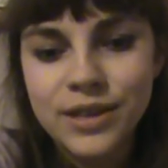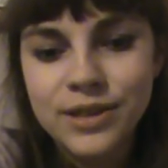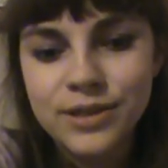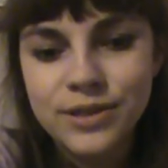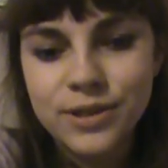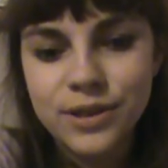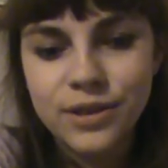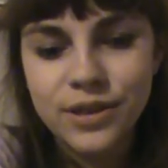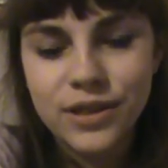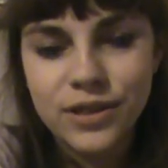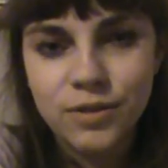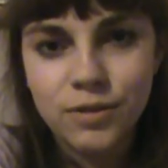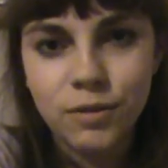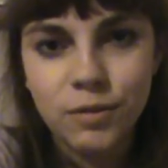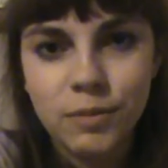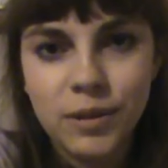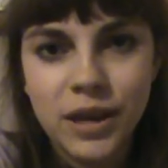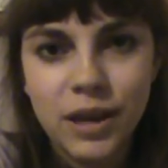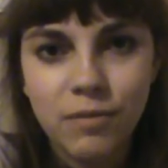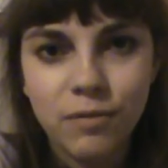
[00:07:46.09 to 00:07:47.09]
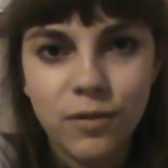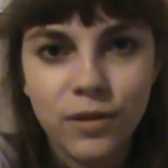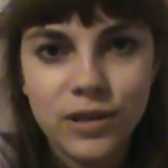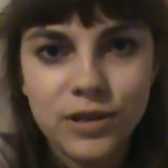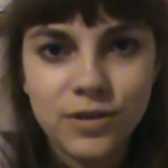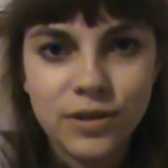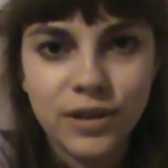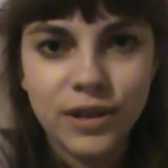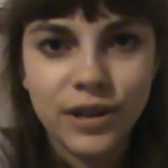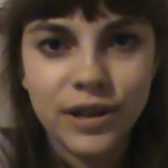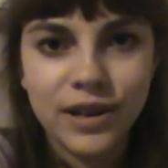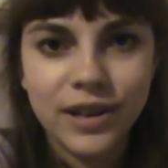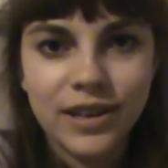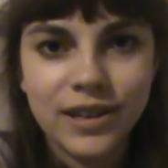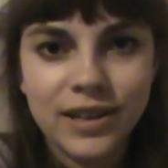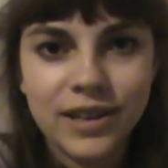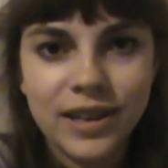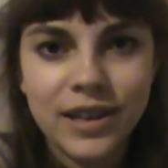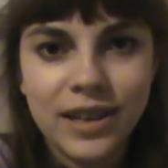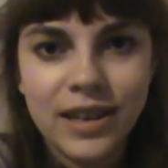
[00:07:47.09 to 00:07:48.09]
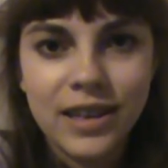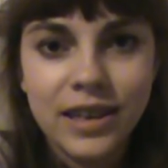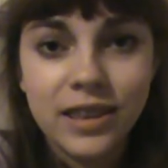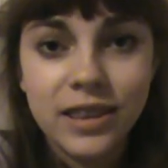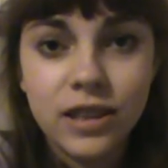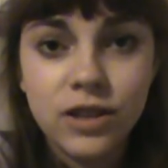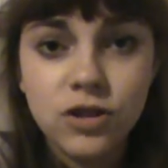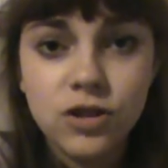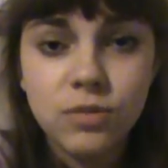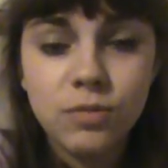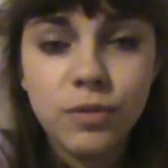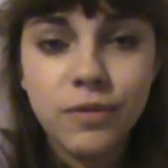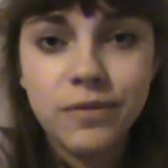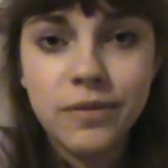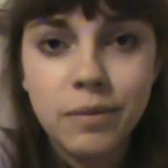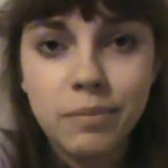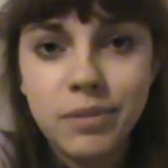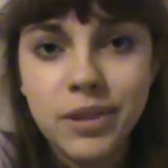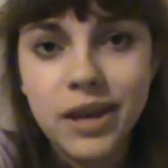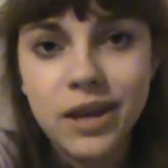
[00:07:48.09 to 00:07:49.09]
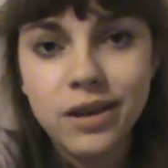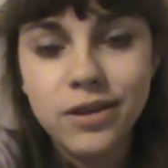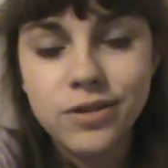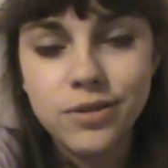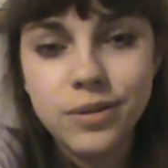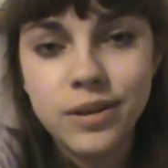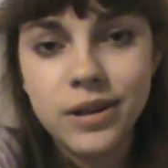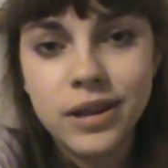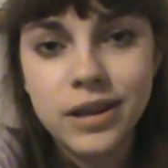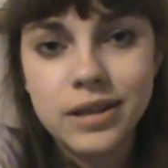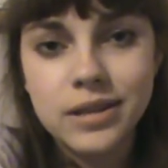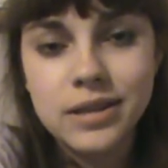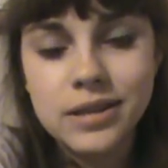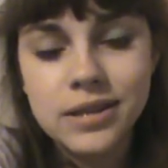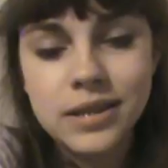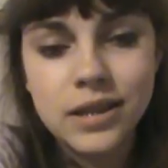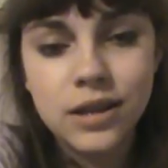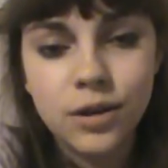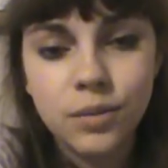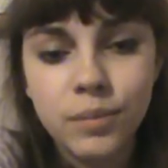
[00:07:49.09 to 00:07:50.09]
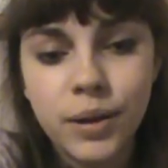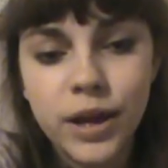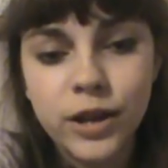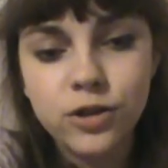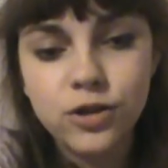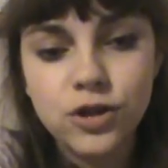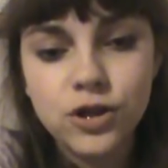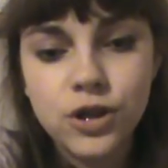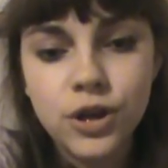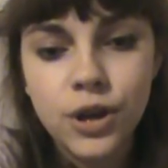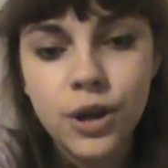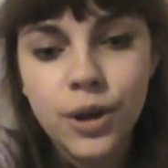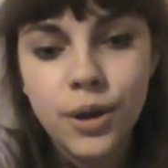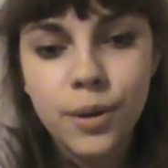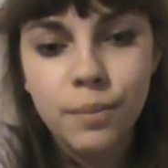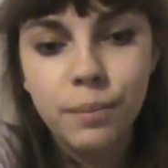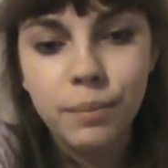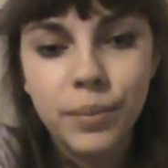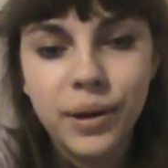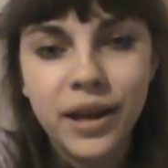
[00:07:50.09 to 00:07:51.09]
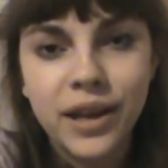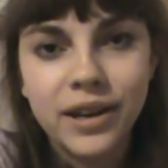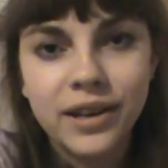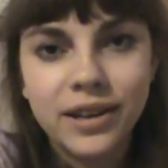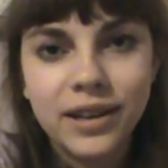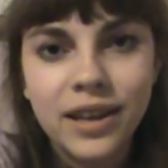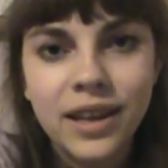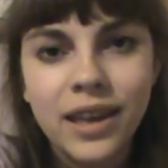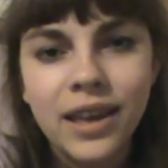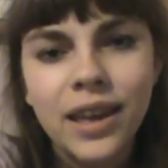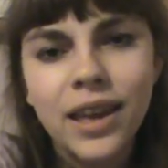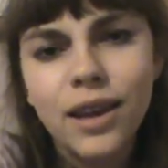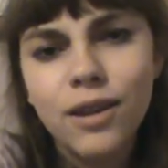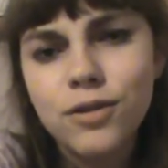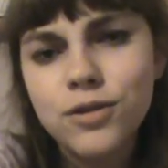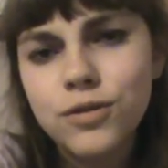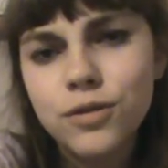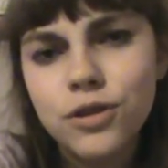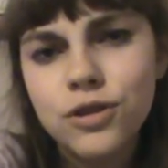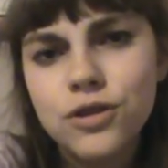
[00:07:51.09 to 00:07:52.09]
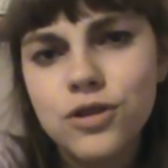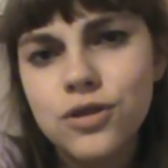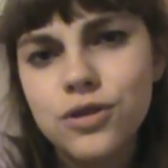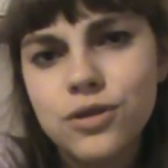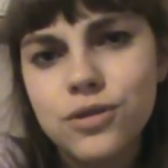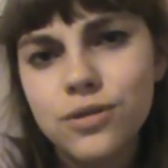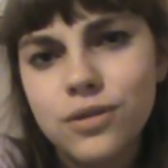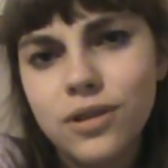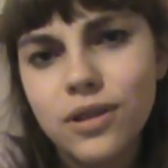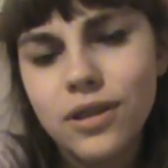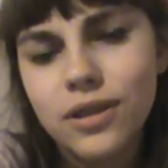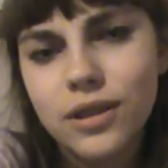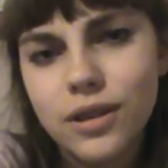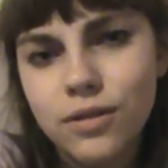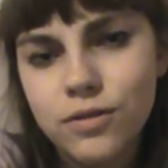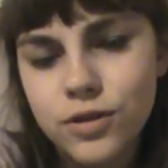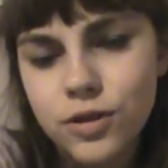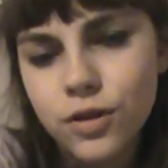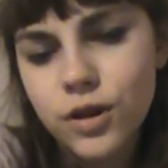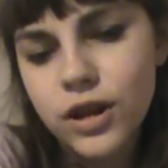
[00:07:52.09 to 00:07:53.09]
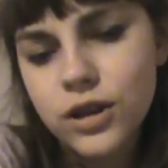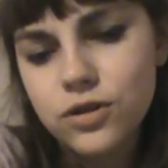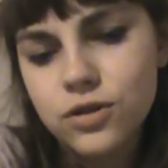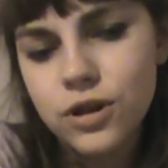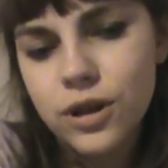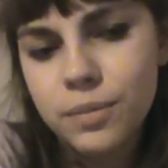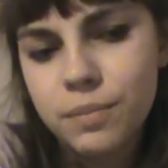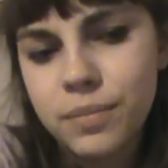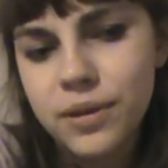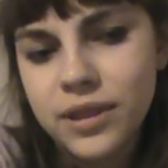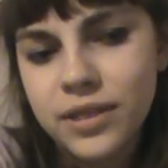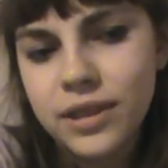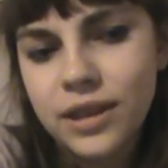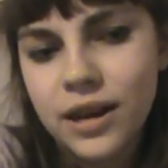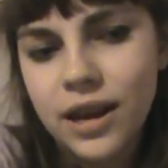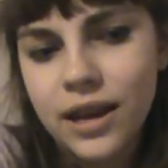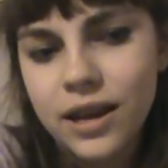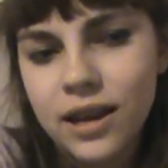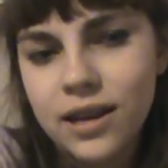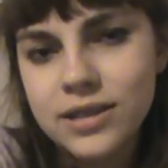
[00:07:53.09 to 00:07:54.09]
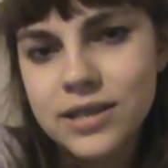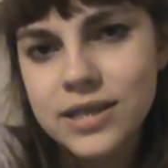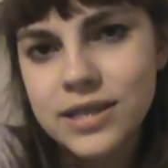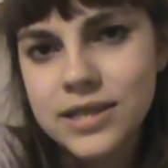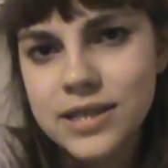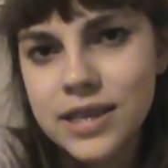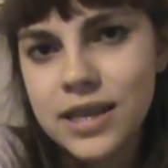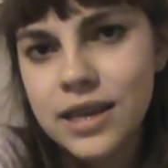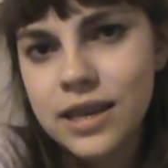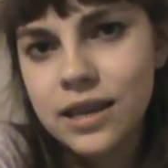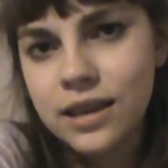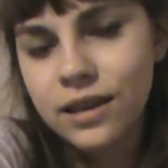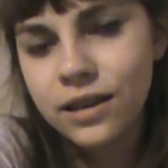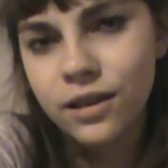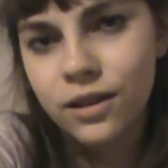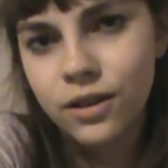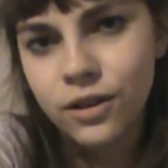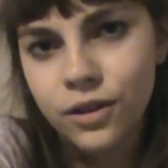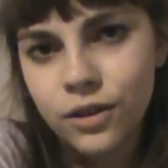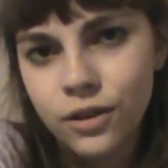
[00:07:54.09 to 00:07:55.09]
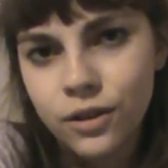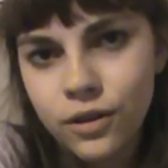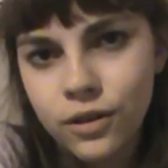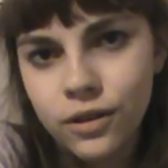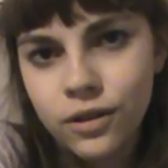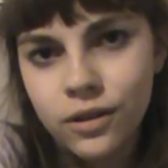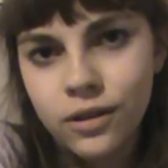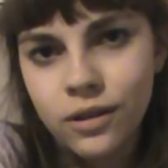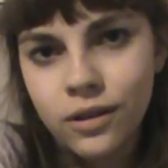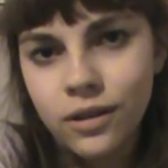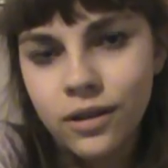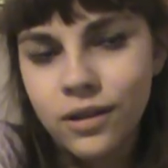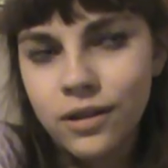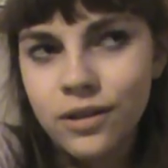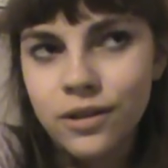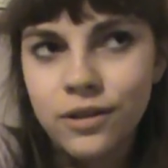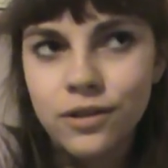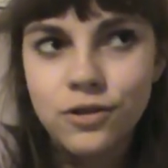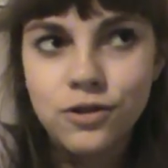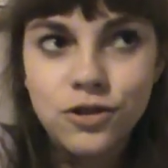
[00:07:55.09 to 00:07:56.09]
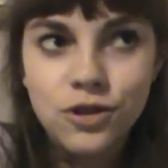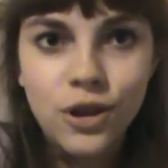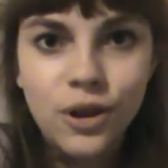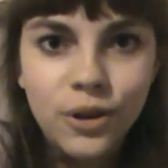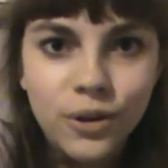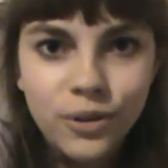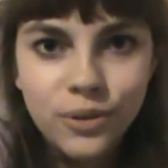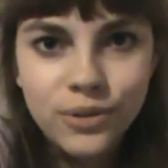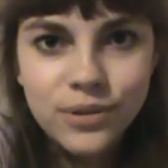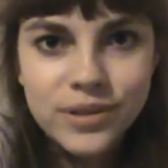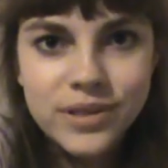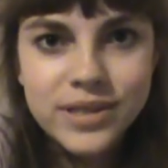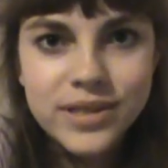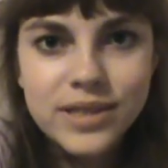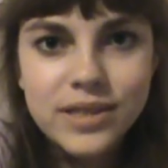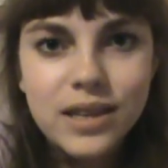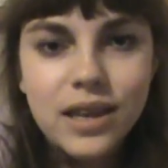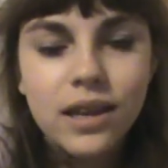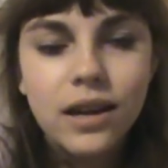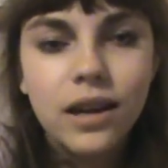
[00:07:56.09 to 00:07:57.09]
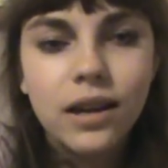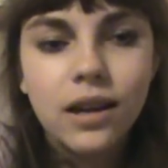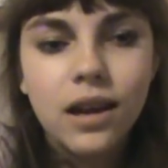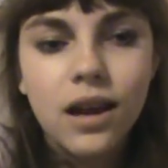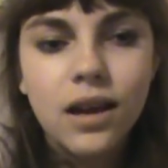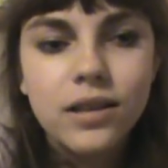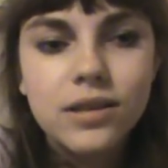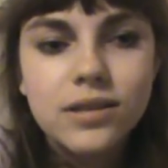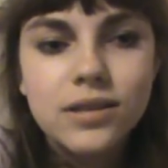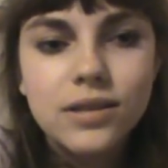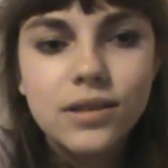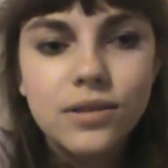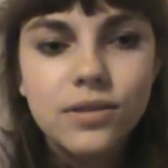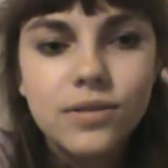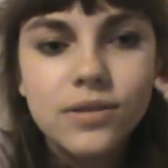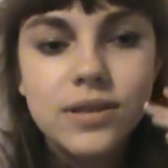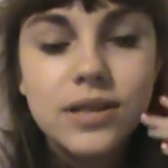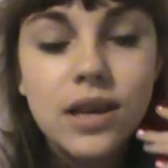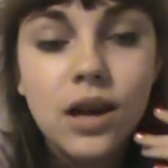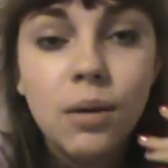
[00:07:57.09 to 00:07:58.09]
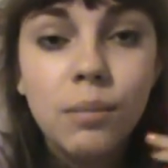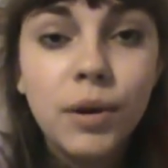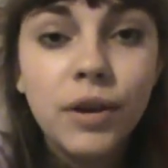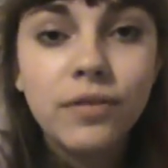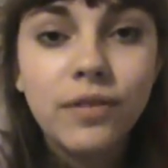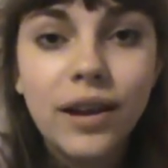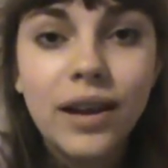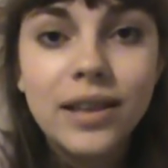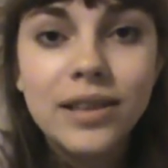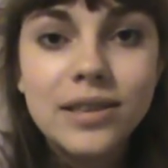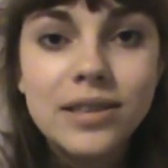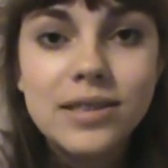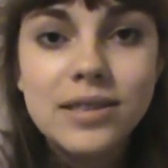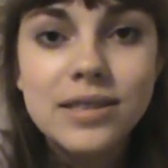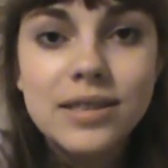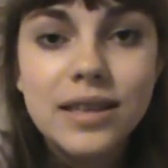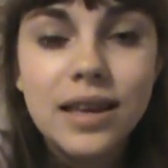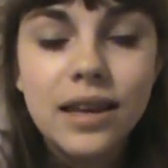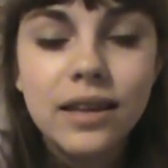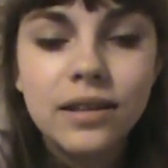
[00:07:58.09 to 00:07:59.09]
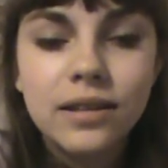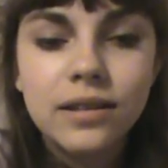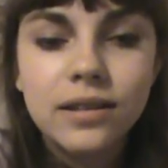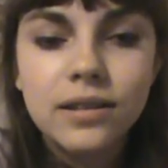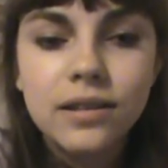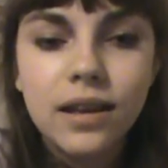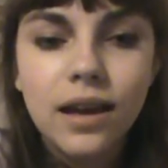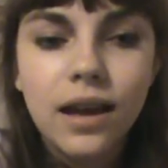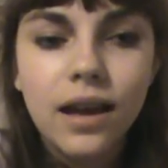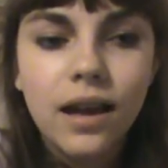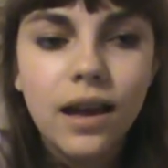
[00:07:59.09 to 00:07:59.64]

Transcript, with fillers: So that's where we became friends with her and then she moved up there so we didn't get to see her much. But it was really just it was a great trip in that I got to see shows and I got to see all my friends and